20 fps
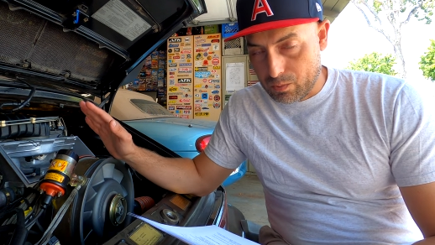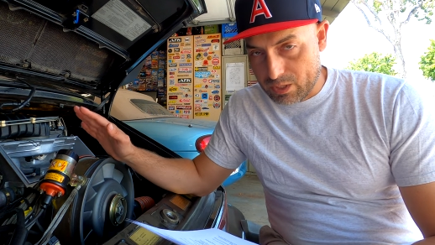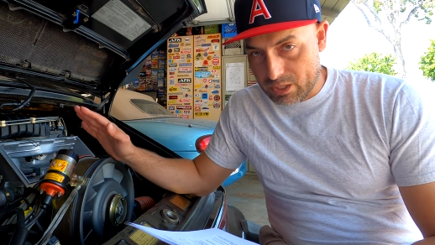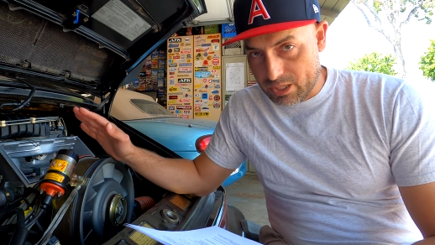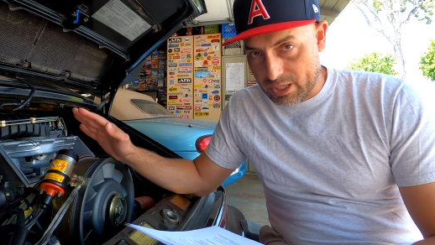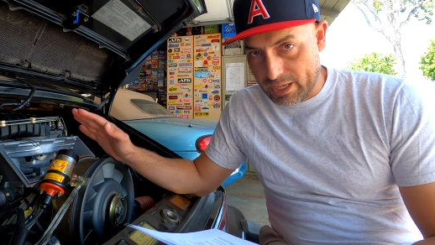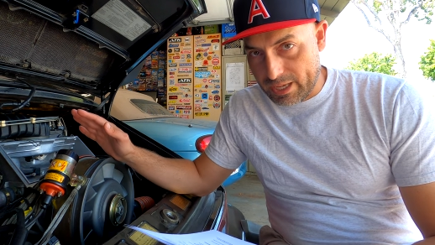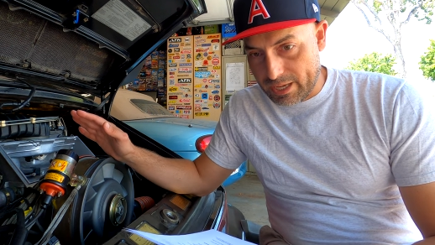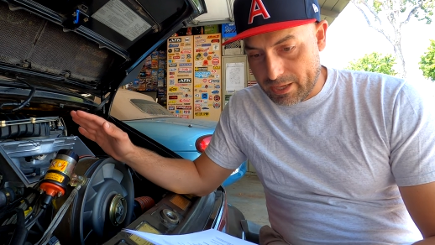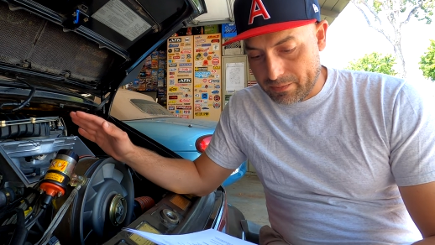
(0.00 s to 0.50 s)

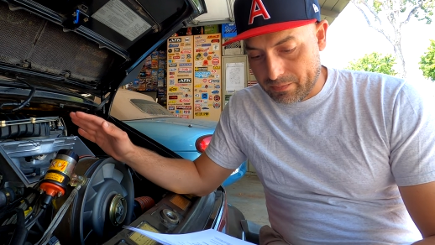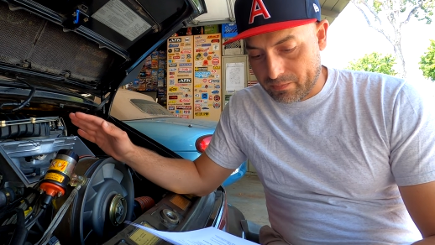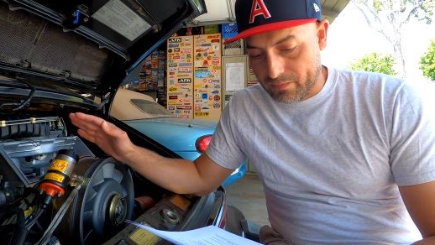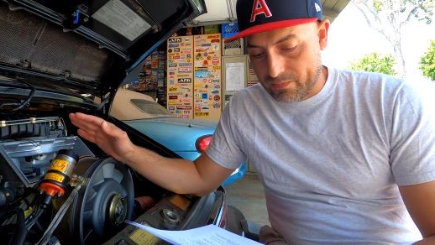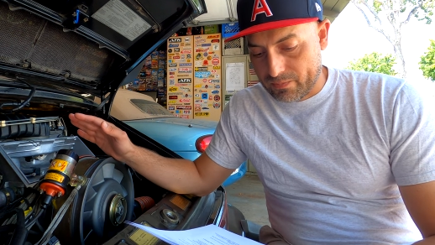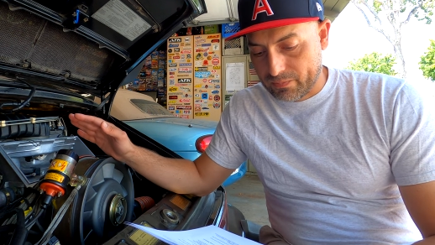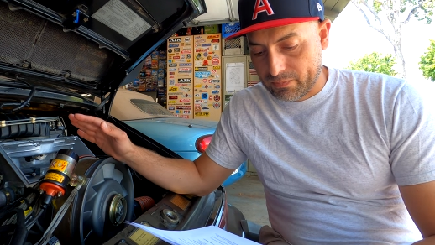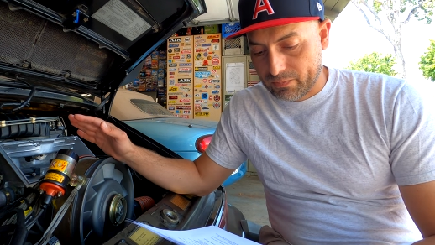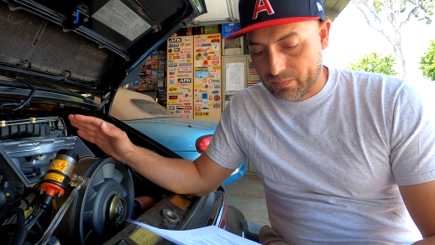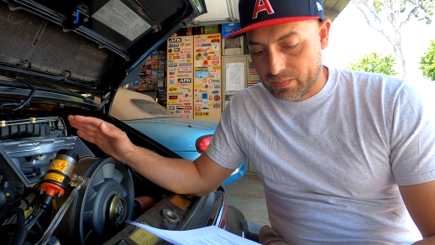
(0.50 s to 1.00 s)
Once again,
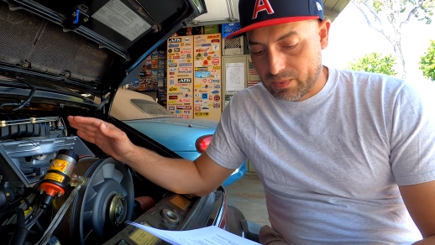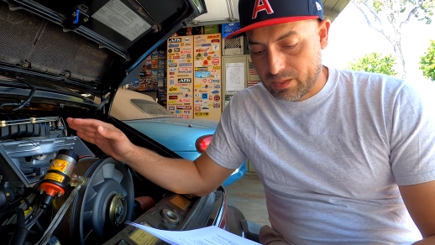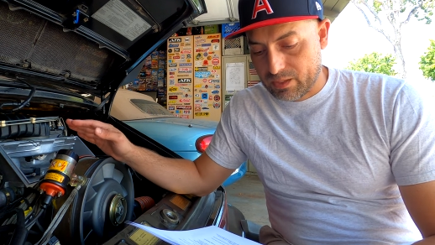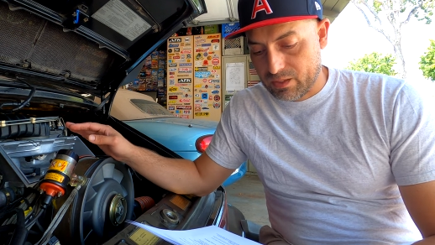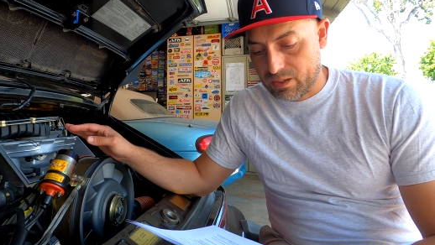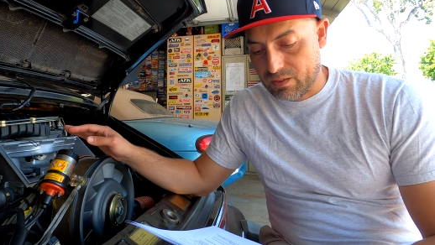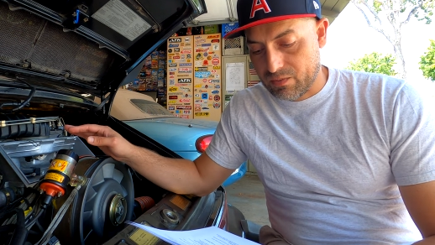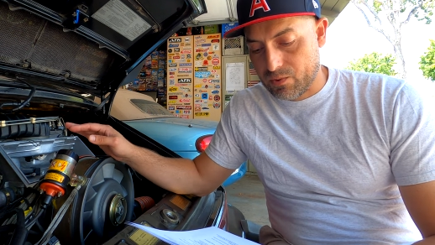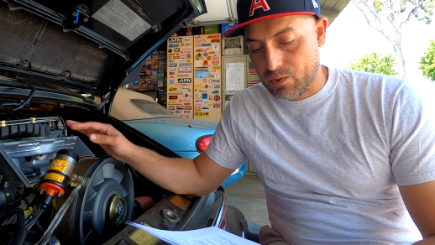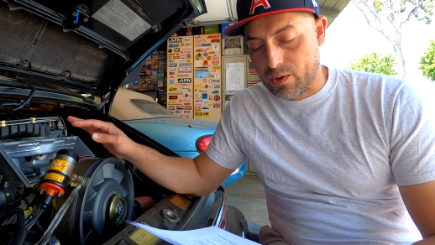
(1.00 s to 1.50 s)

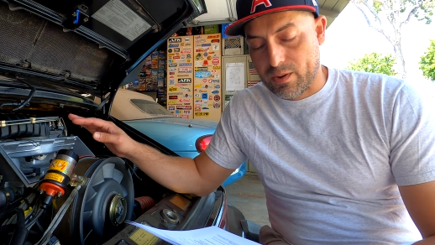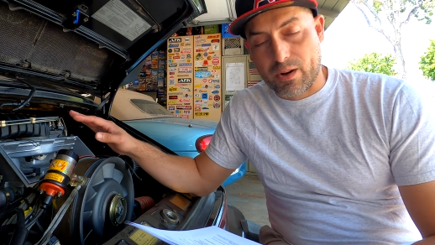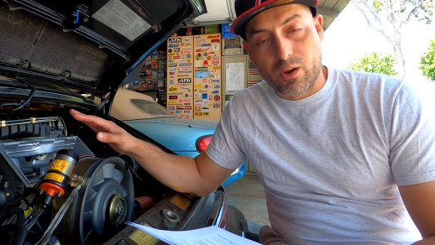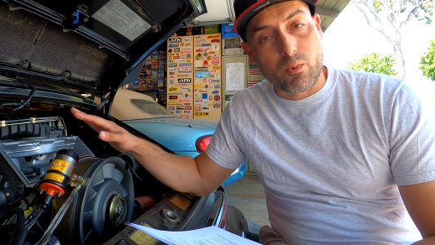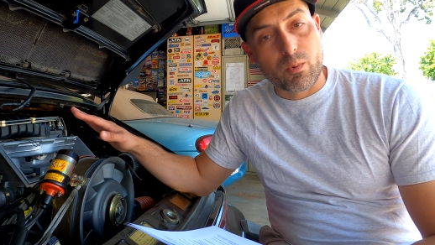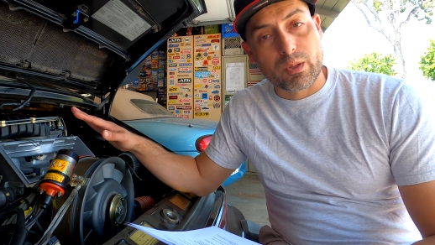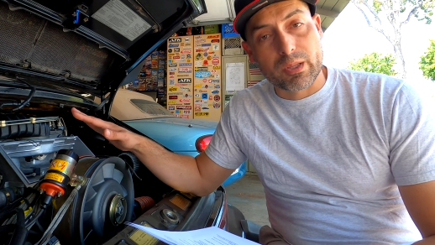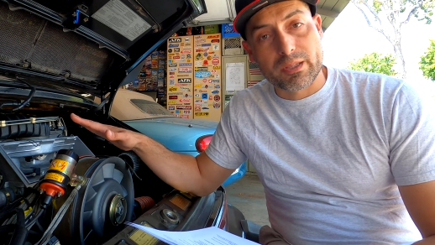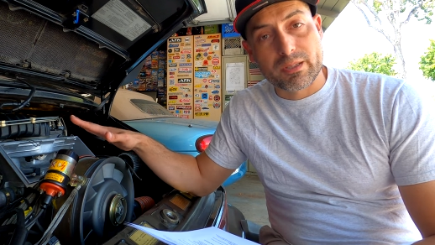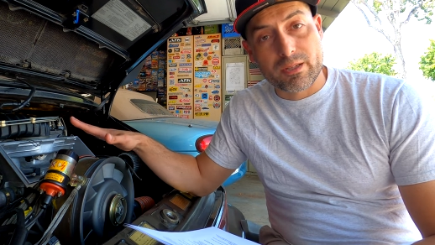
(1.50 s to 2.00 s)
if you are
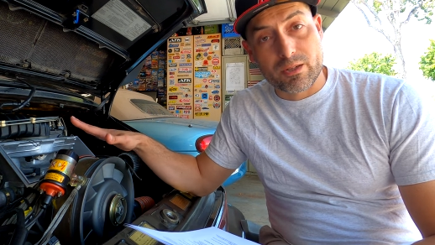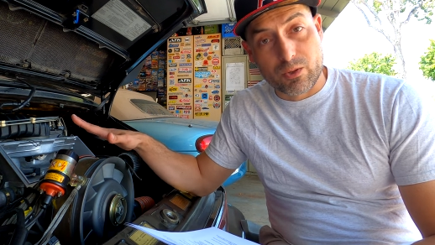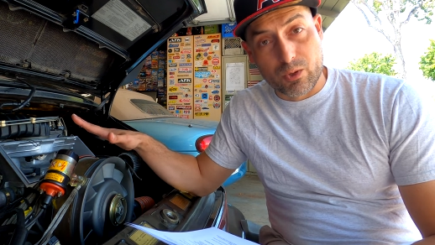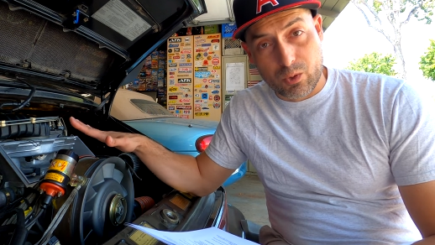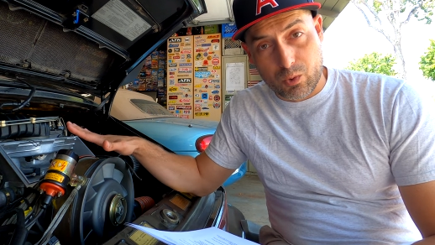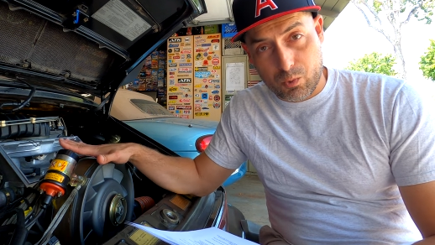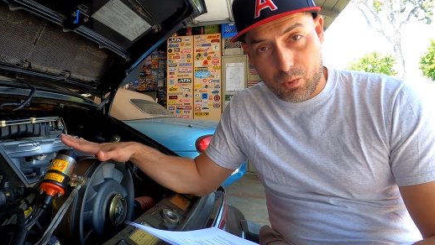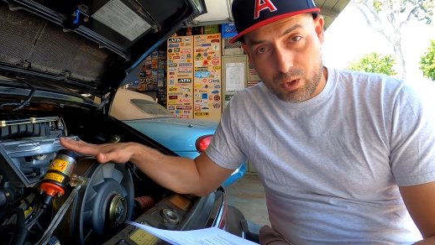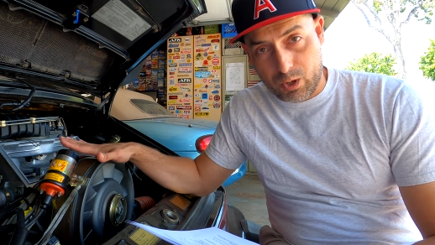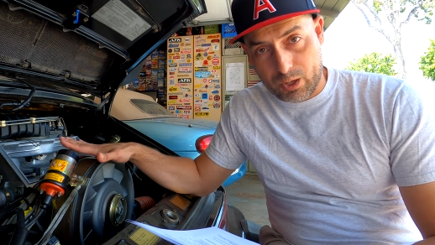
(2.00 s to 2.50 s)
not willing to
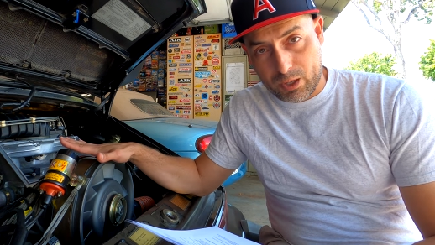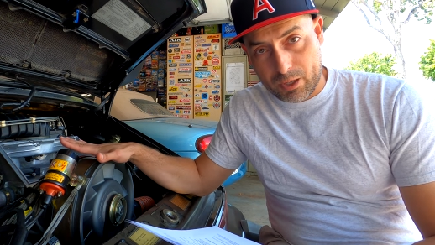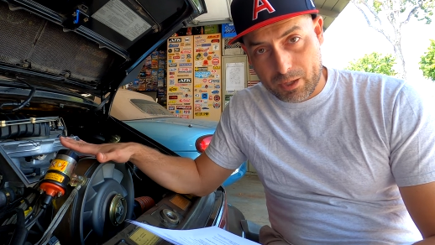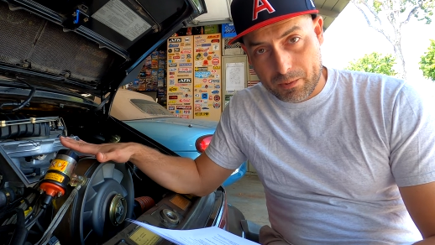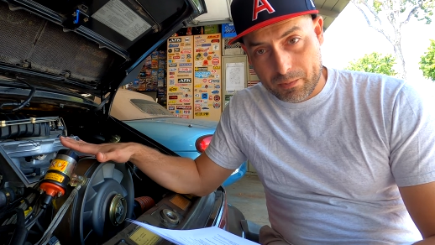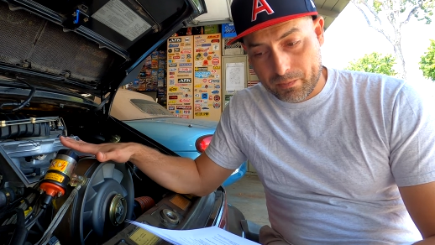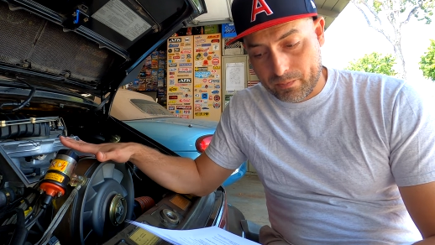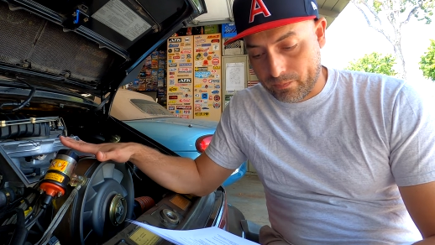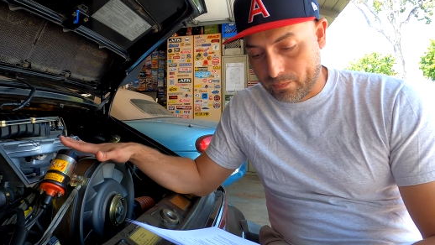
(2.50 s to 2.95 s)
do the work